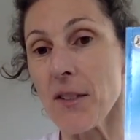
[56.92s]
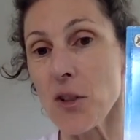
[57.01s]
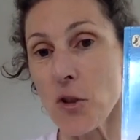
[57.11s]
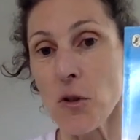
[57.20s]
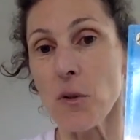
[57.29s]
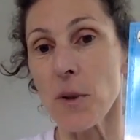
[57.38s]
The
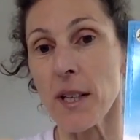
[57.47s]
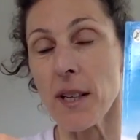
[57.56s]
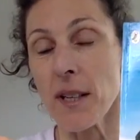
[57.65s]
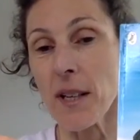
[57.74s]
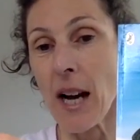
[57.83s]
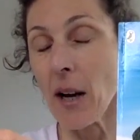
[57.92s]

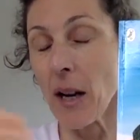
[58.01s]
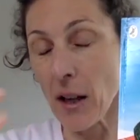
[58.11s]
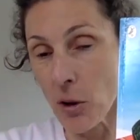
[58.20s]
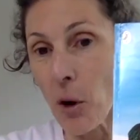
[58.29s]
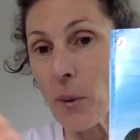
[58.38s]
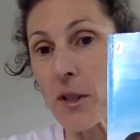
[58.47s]
story,
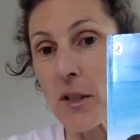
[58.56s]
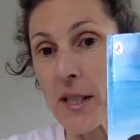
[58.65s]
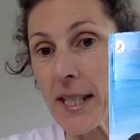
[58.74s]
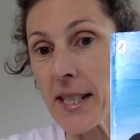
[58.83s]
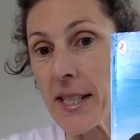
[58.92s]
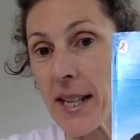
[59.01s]
I'll go into
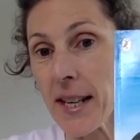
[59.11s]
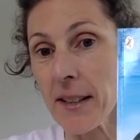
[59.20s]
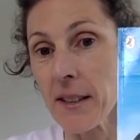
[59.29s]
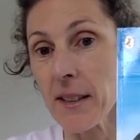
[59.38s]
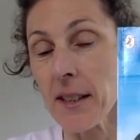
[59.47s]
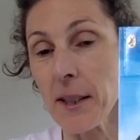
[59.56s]

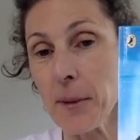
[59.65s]
detail